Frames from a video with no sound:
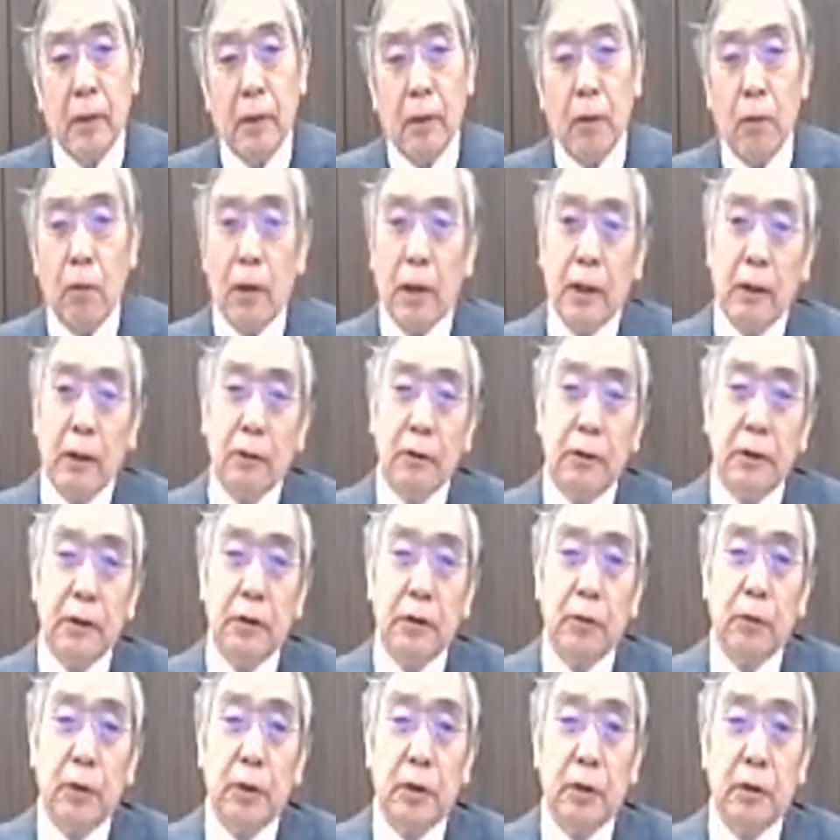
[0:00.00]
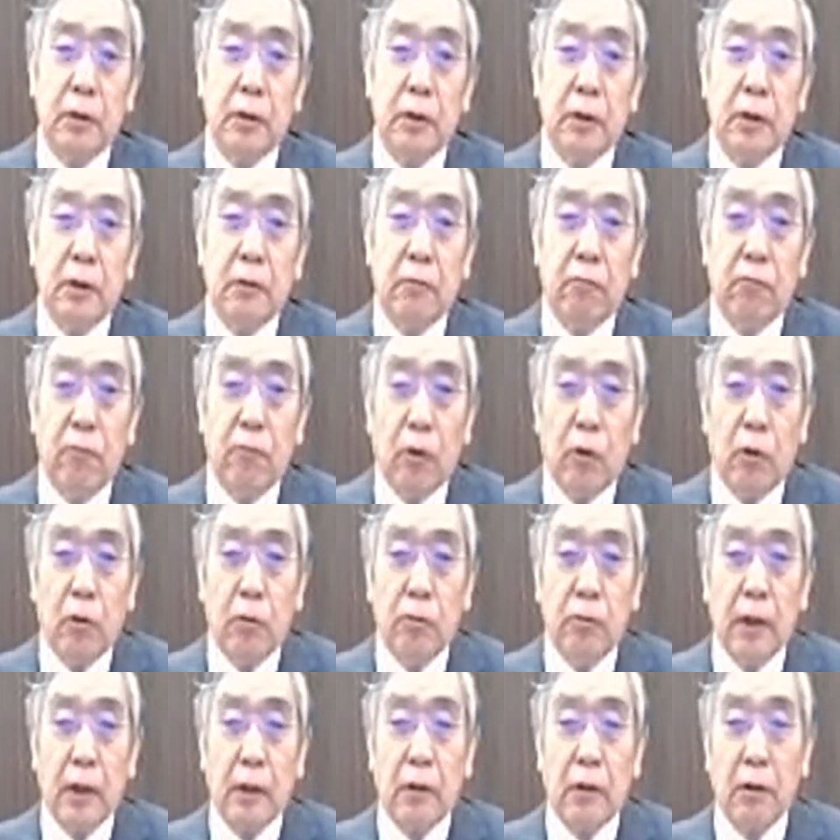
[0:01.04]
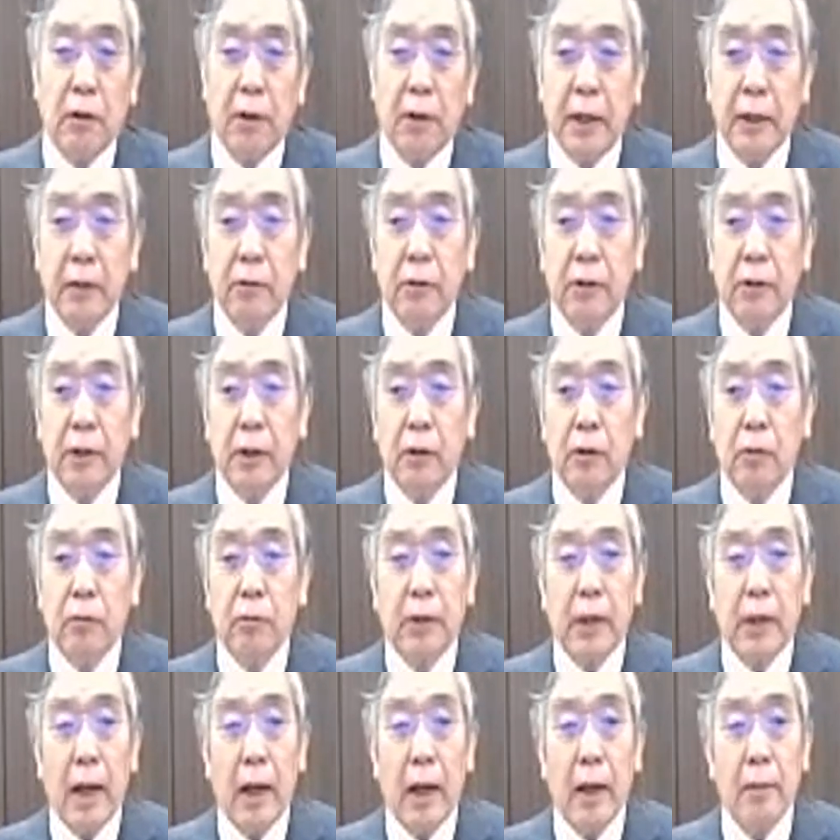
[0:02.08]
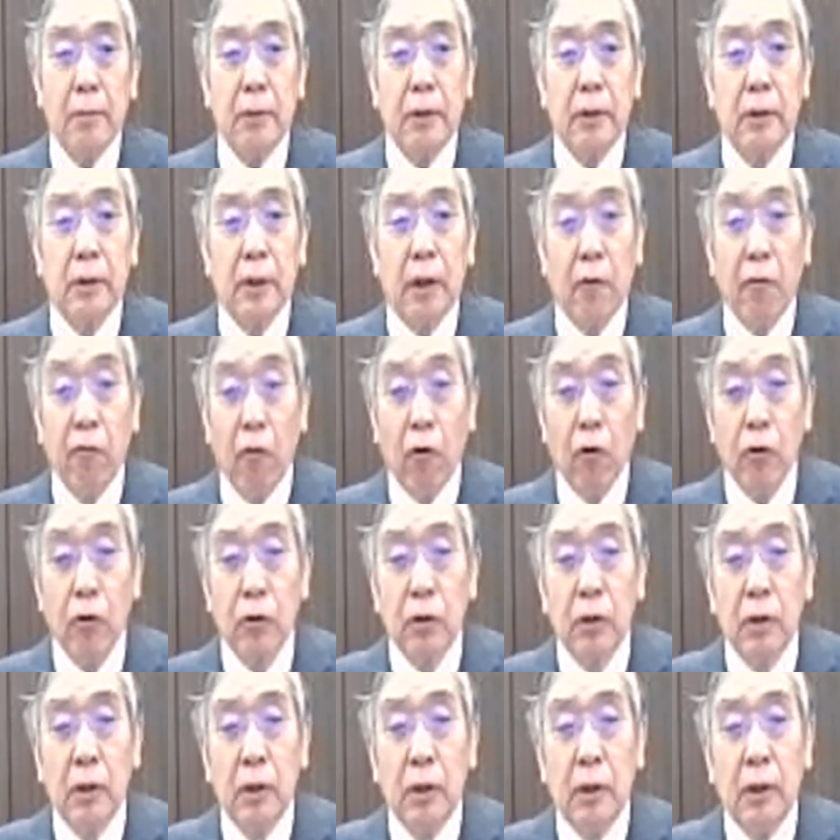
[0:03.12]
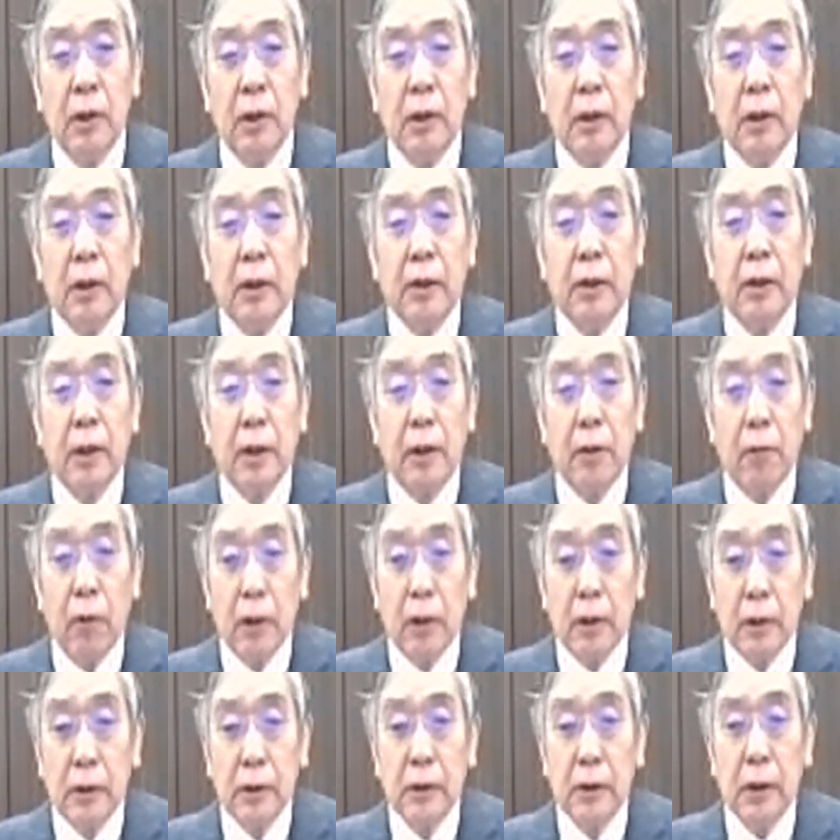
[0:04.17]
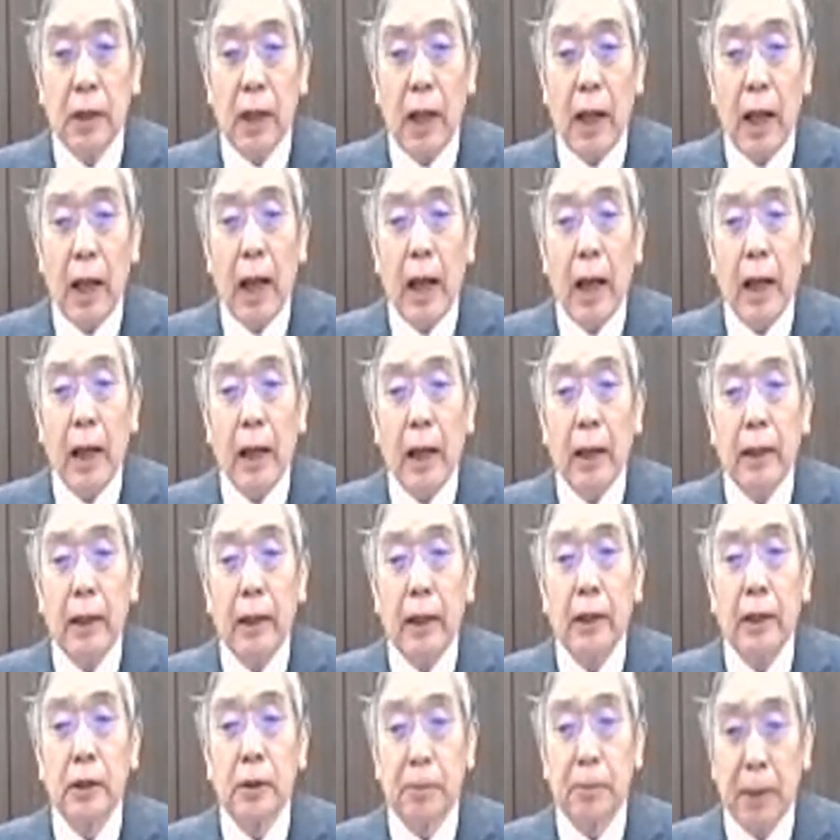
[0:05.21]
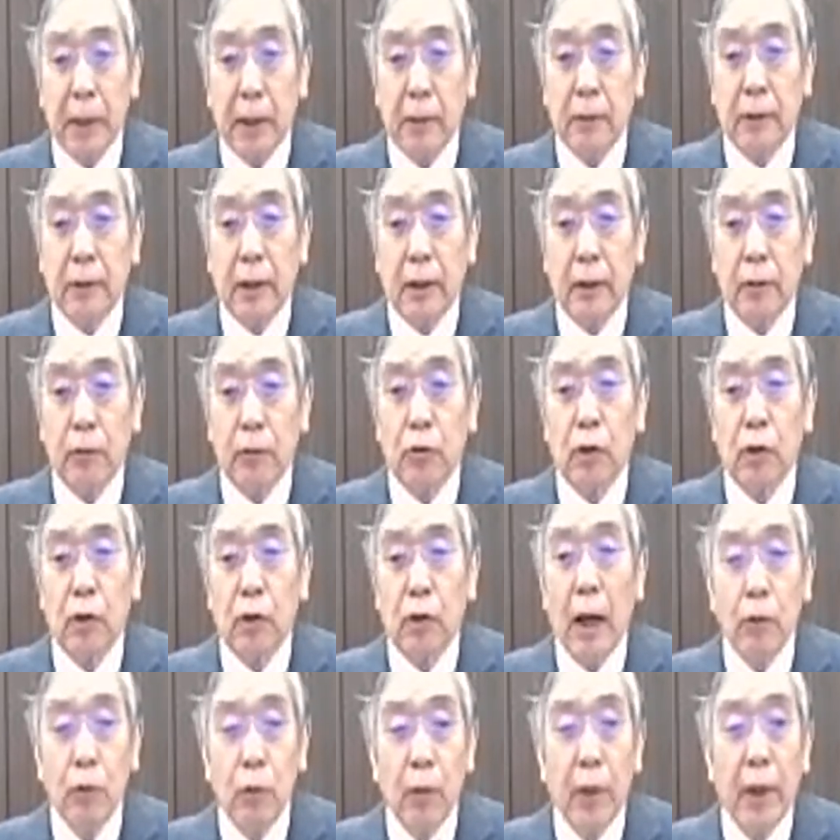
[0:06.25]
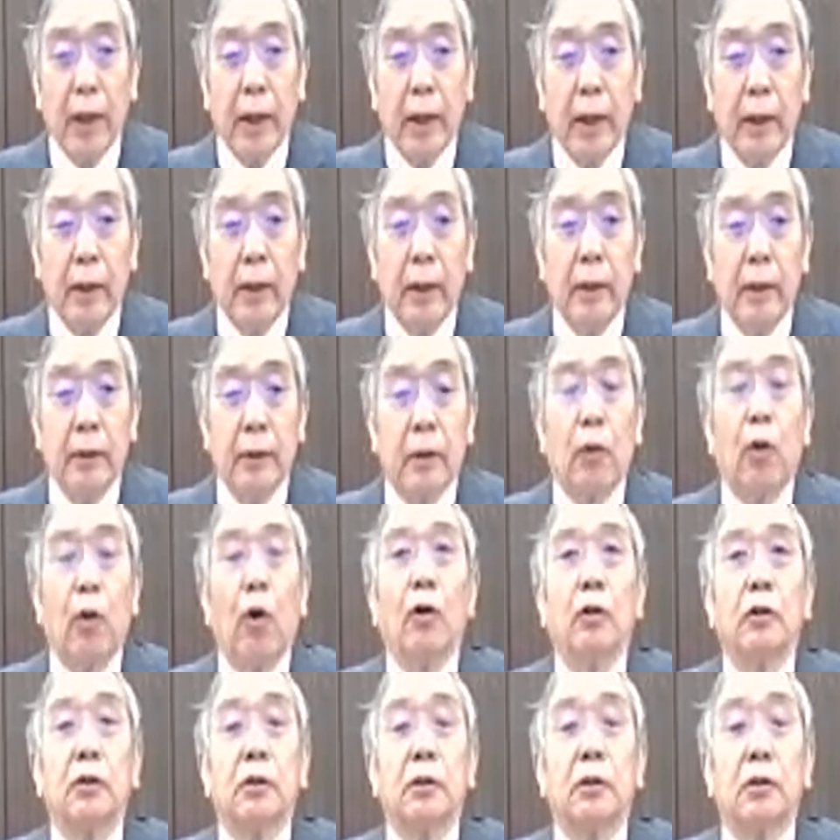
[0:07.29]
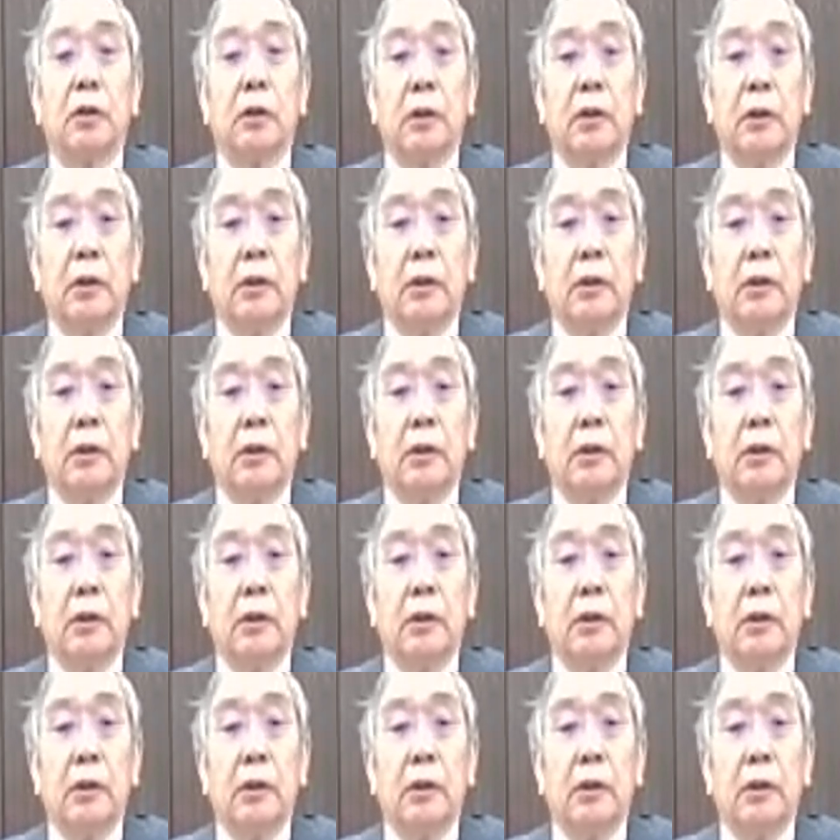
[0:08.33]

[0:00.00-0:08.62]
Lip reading: While this will involve a great deal of time and effort, the rewards are expected to outweigh the cost.